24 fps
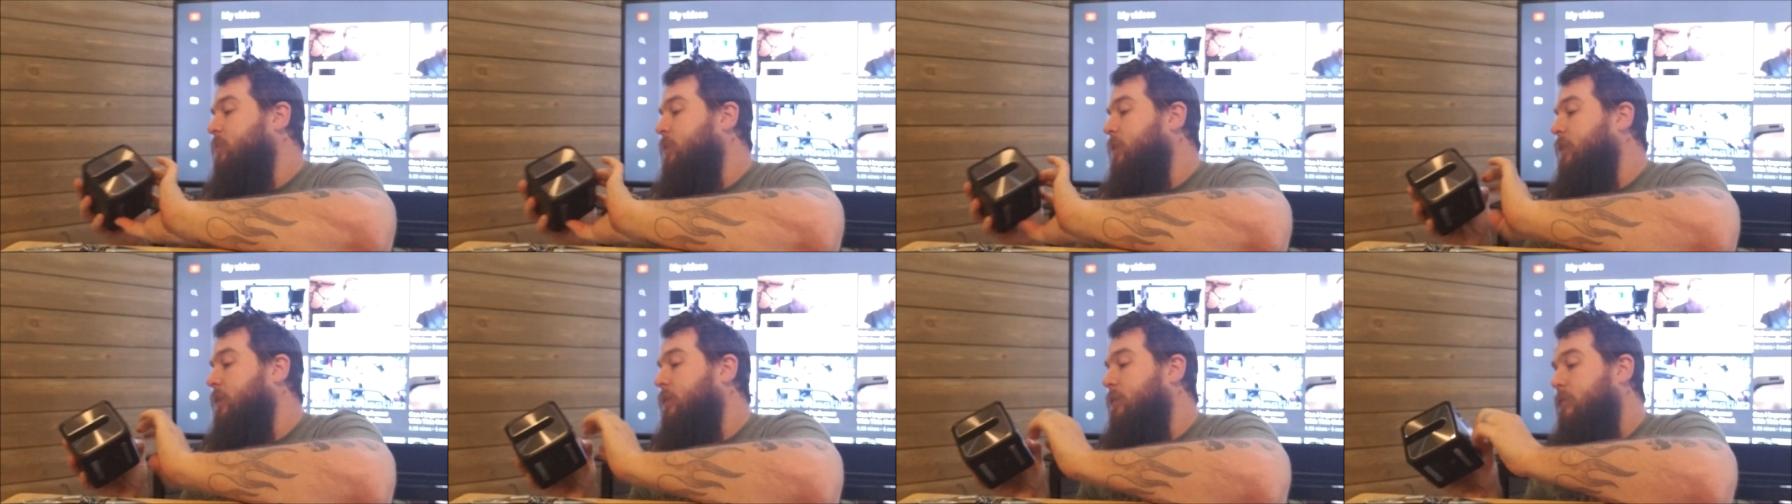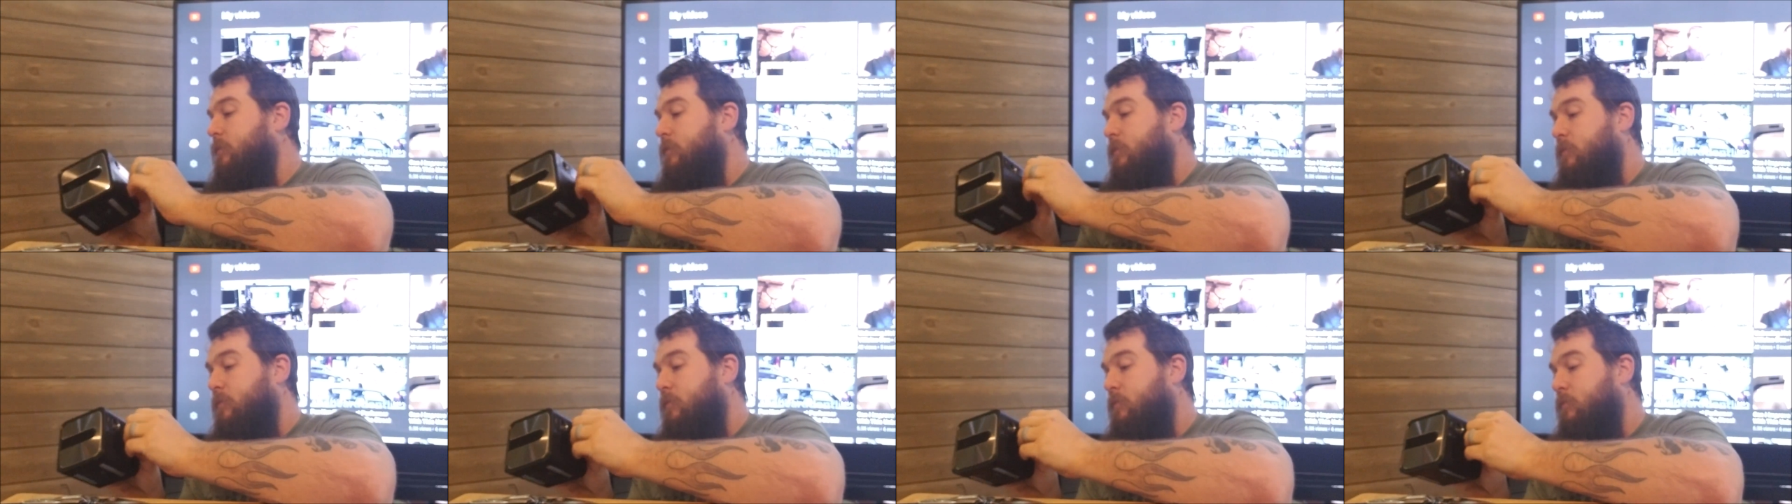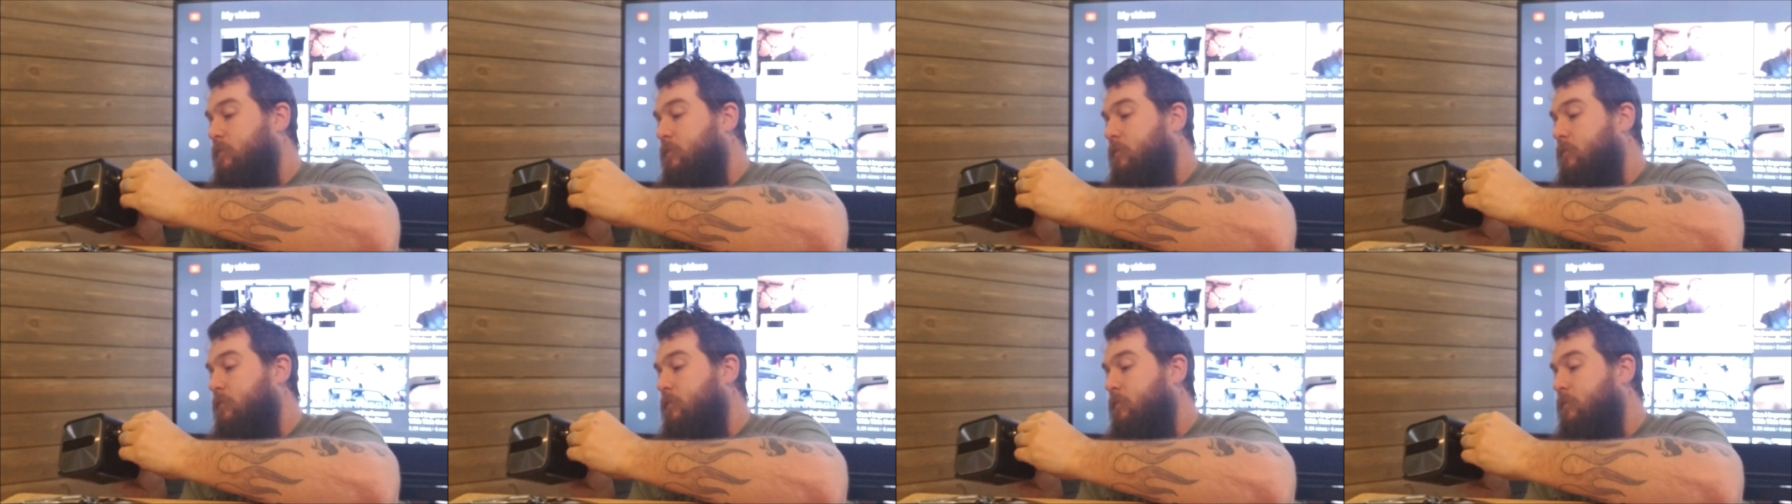but
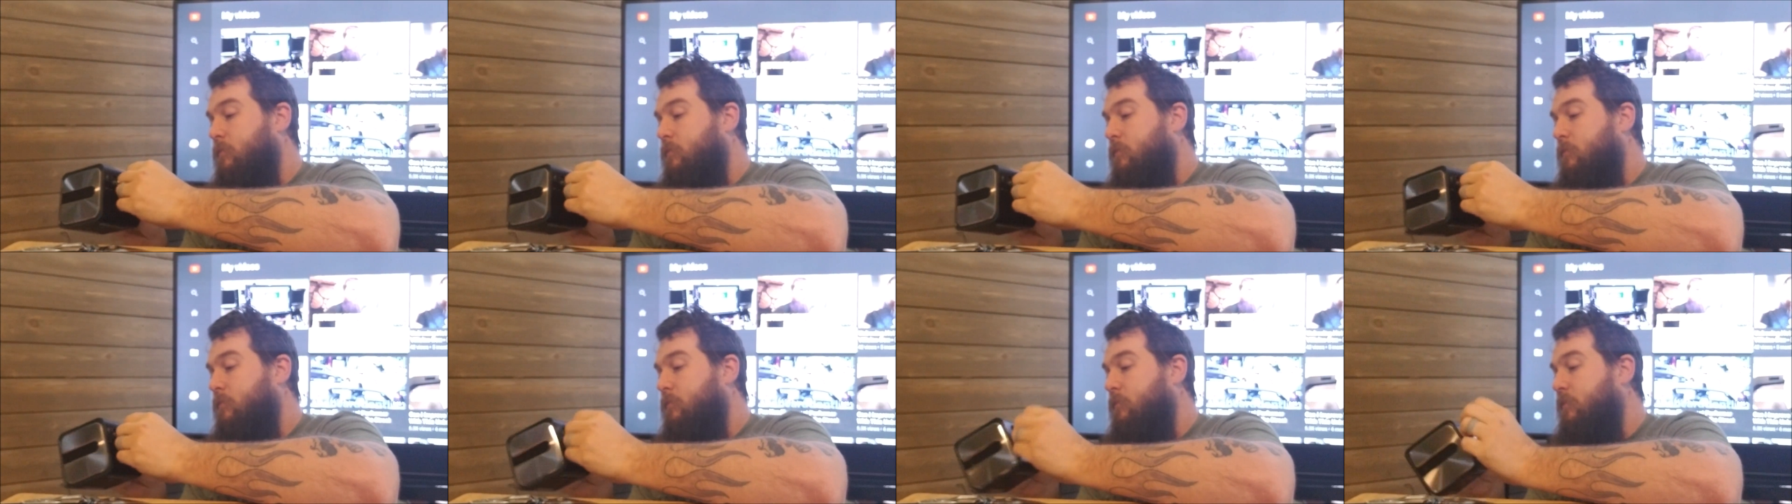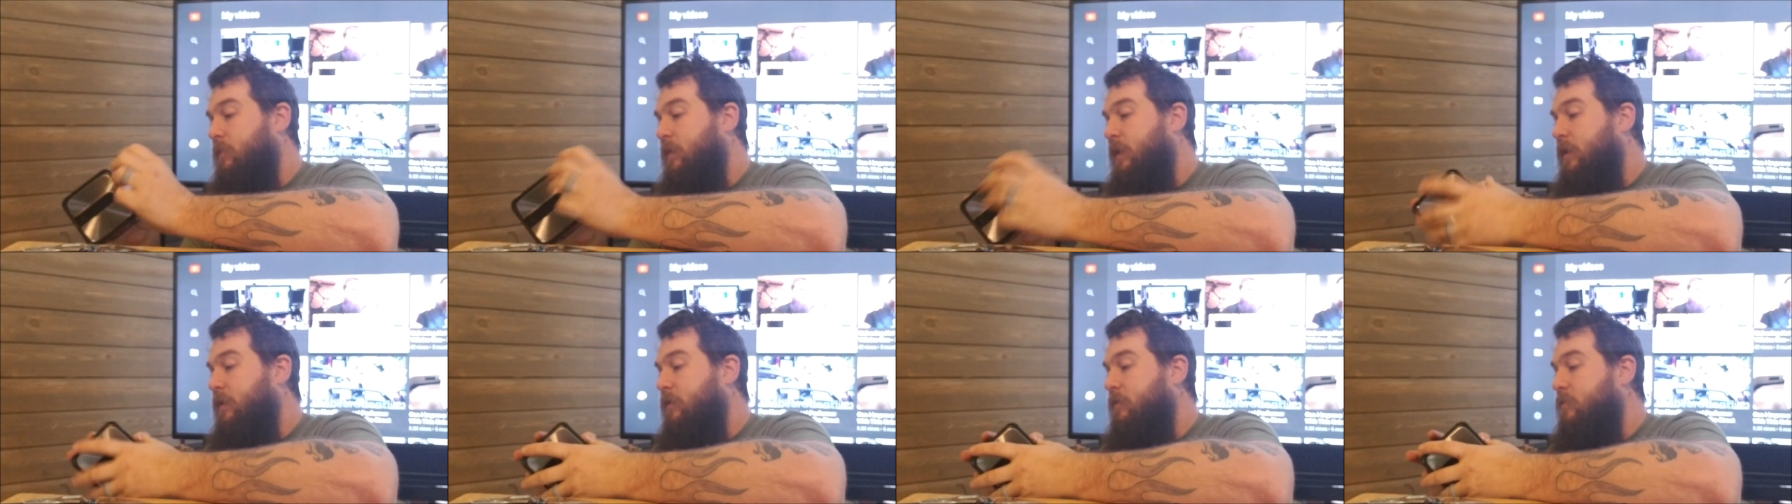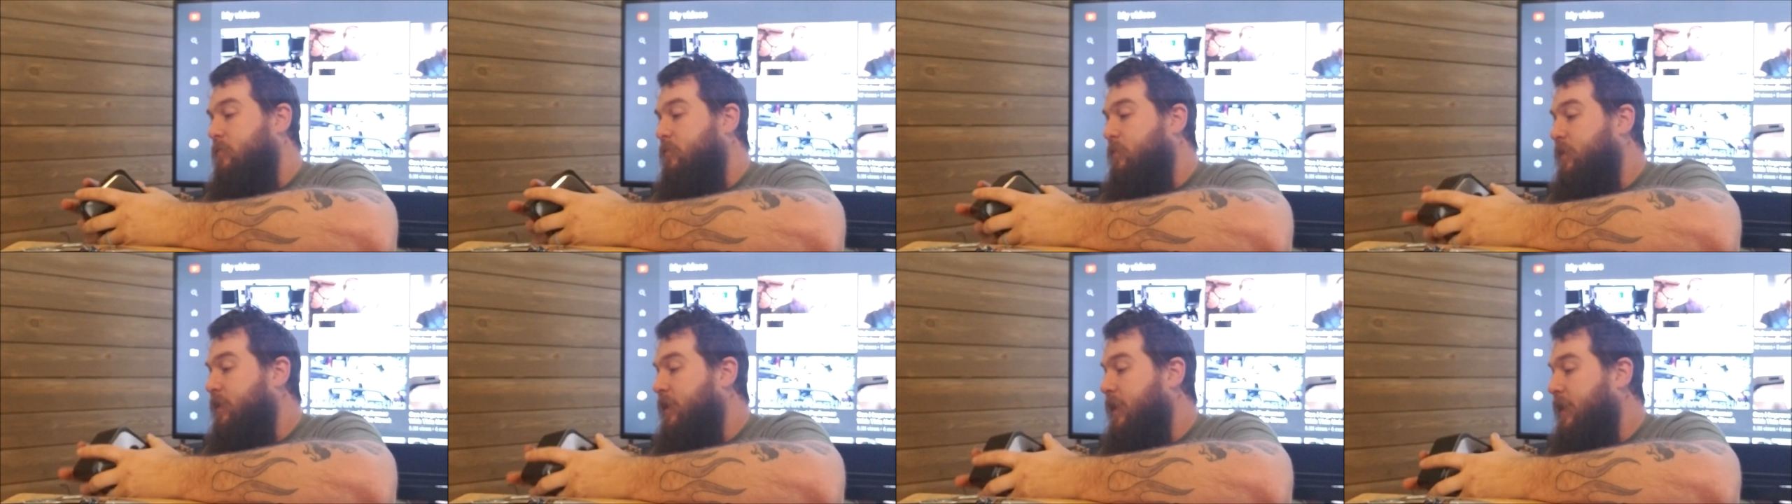that is
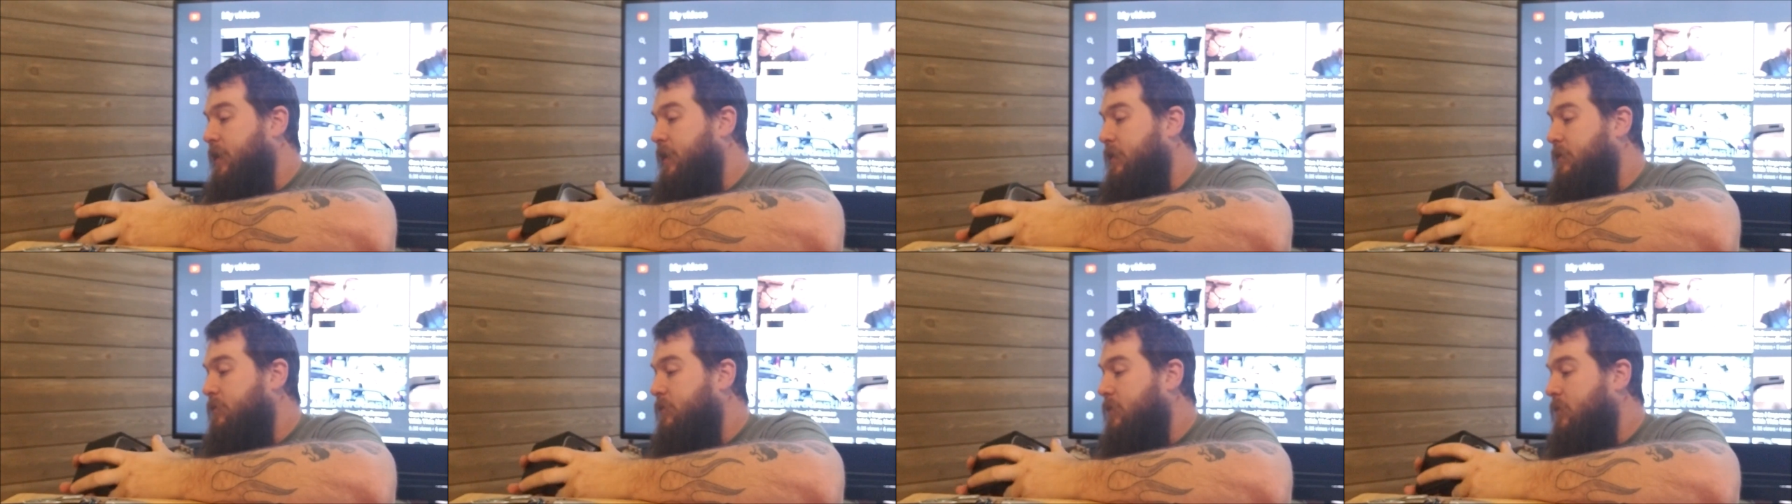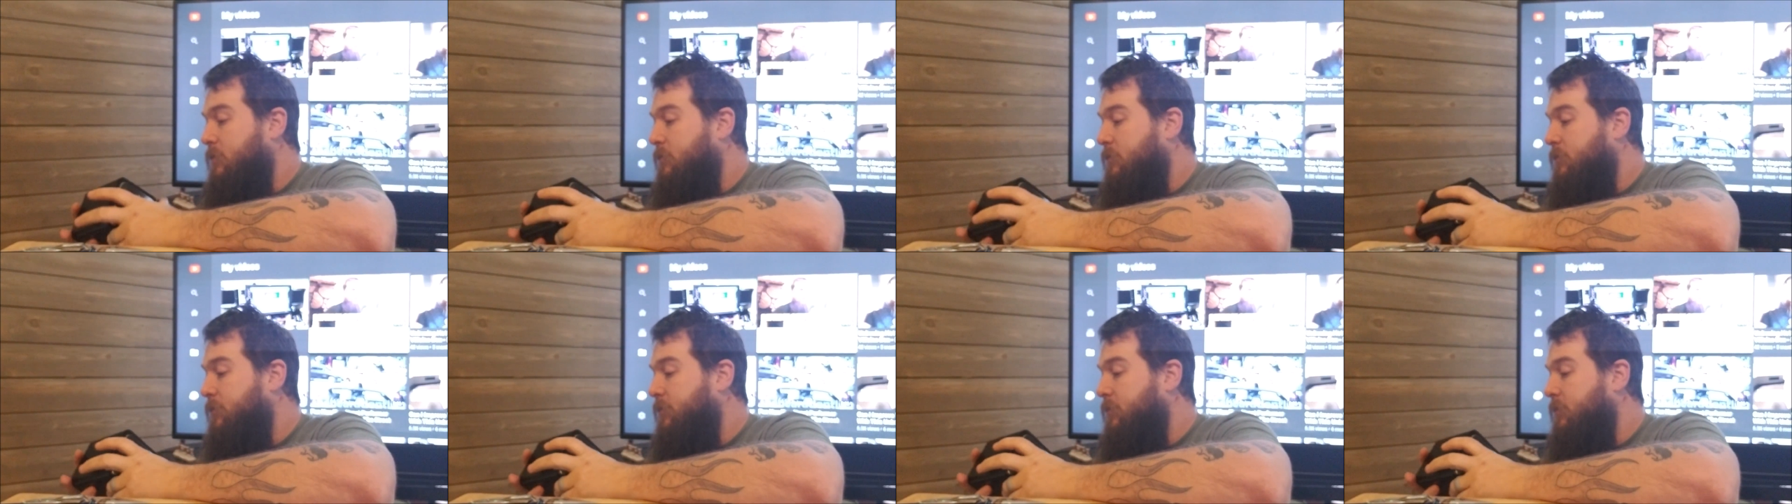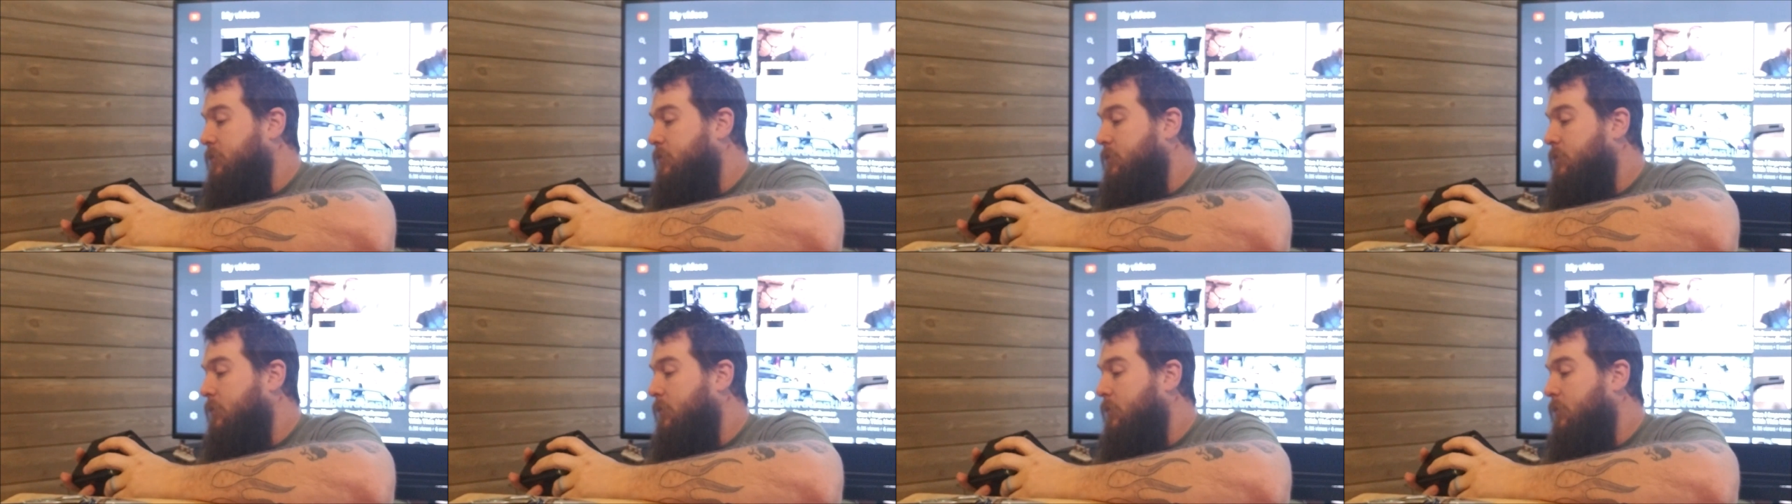some tight tolerances.